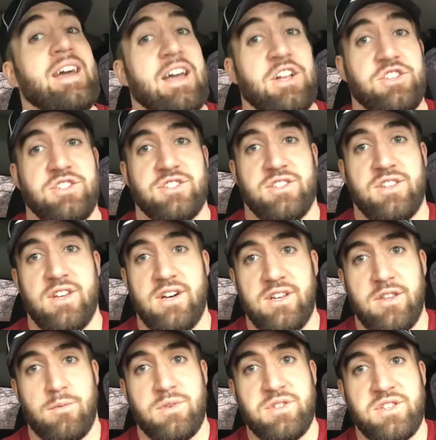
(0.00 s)
It just, the
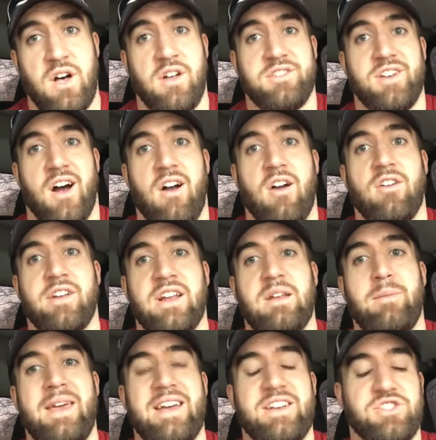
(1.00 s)
results aren't going
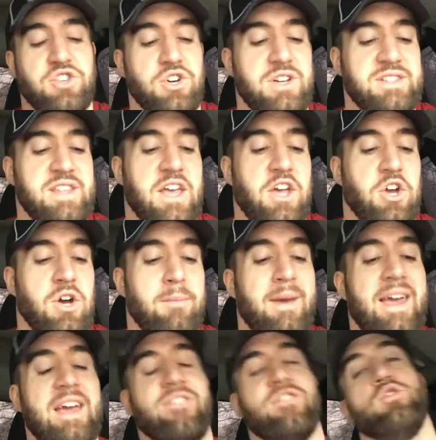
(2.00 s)
to be as good as they could
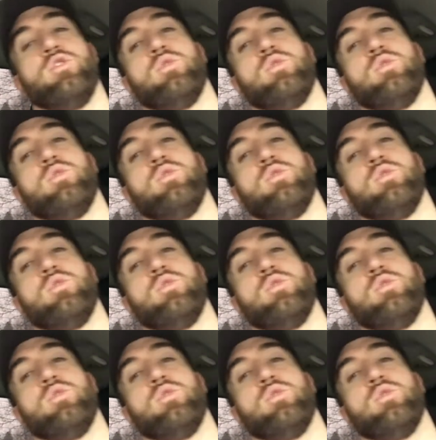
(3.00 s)
be if you